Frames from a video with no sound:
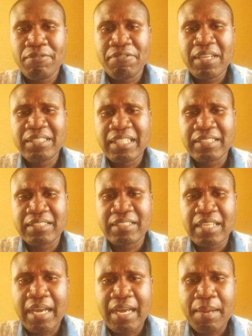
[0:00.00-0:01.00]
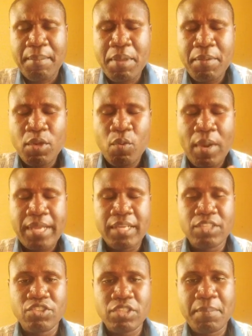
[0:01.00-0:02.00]
you found that maybe you were in
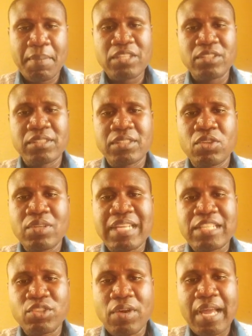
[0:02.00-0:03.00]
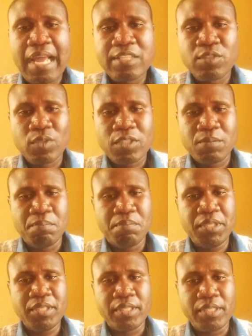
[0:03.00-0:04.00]
a dream and you saw that your hands was
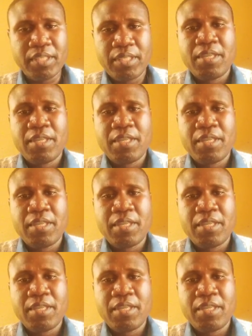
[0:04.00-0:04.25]
big?